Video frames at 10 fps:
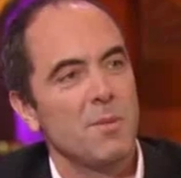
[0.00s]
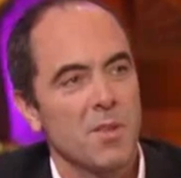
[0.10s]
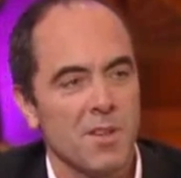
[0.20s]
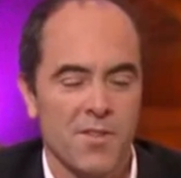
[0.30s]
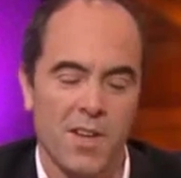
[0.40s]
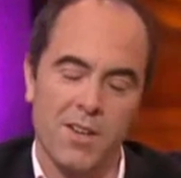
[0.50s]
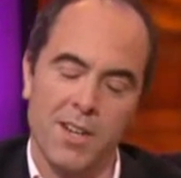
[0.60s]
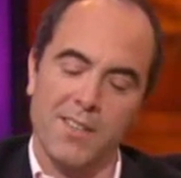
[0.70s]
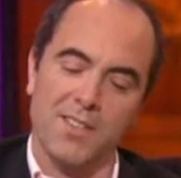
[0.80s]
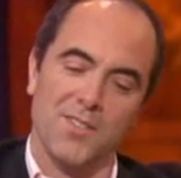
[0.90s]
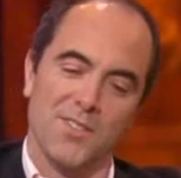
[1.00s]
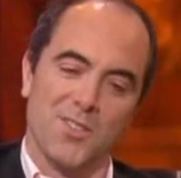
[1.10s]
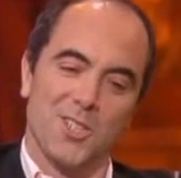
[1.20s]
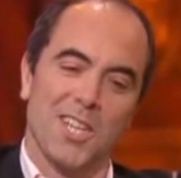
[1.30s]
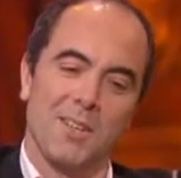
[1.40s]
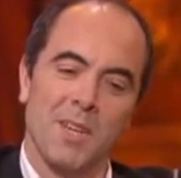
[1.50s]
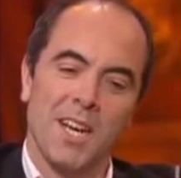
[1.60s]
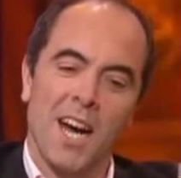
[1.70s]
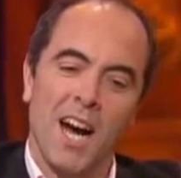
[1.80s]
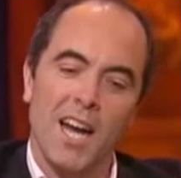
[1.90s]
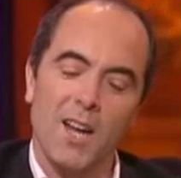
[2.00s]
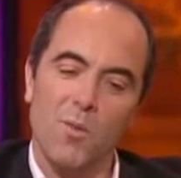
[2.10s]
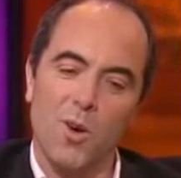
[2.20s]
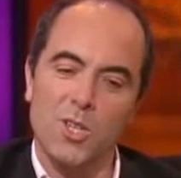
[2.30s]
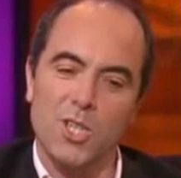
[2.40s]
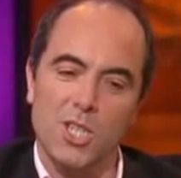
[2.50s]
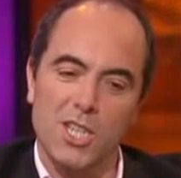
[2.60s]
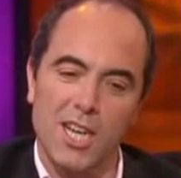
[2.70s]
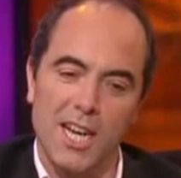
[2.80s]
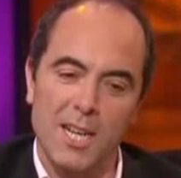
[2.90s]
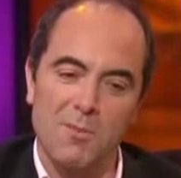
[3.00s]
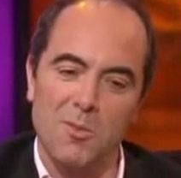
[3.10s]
my mother and father hearing this for the first time. I once, in